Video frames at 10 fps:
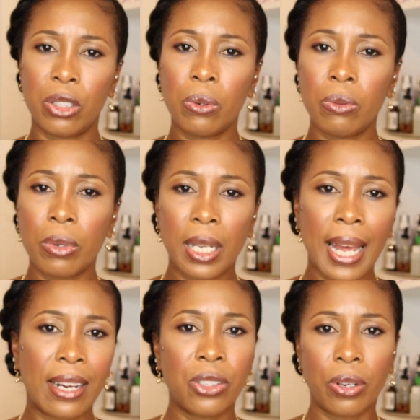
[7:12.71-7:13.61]
Don't
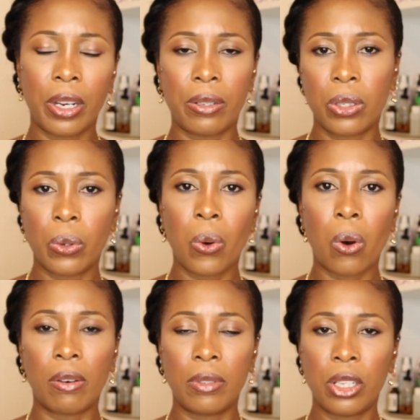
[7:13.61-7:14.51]
relax your hair so
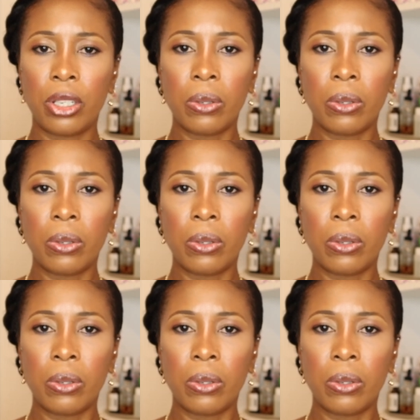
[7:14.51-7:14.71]
often.